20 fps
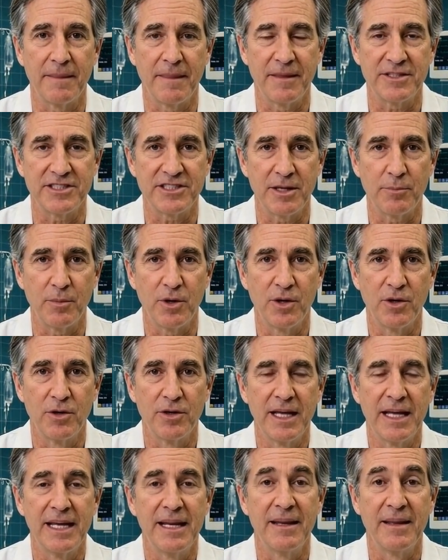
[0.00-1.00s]

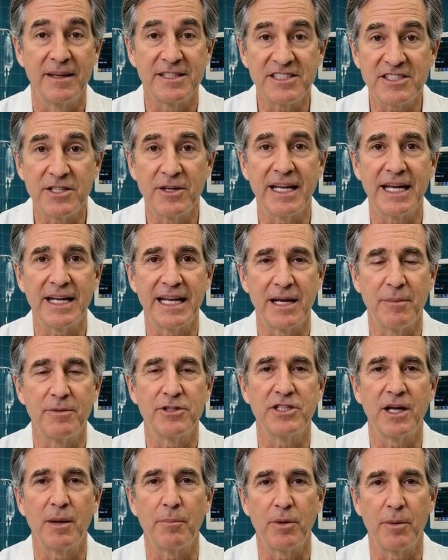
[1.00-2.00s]
Similarly, selenium
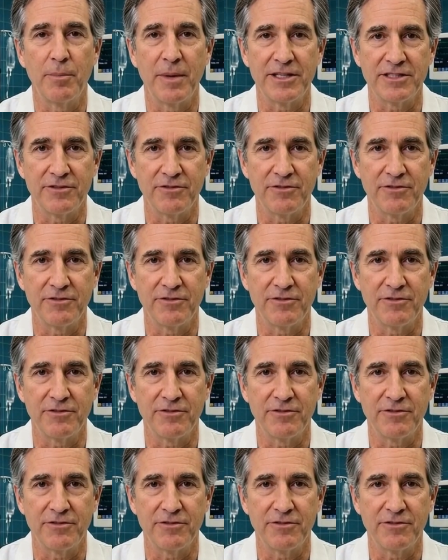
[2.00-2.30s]
supplements